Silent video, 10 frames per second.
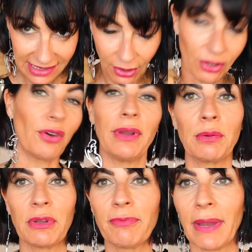is not
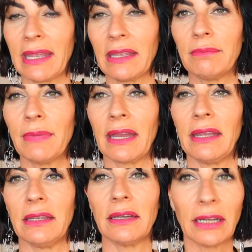going with
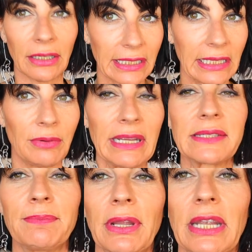my
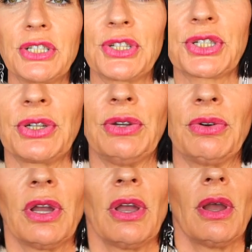earrings, but I just show
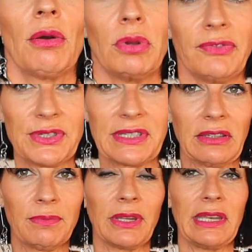you. With a
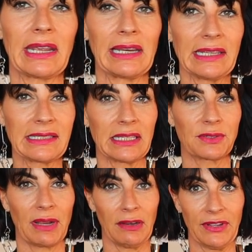statement necklace as
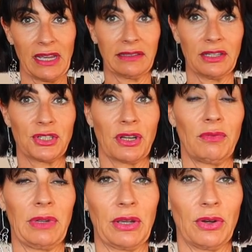well, the
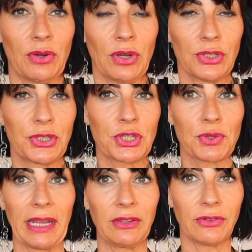attention will go
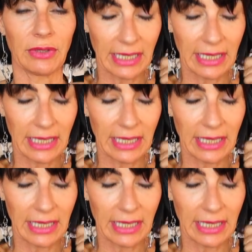straight to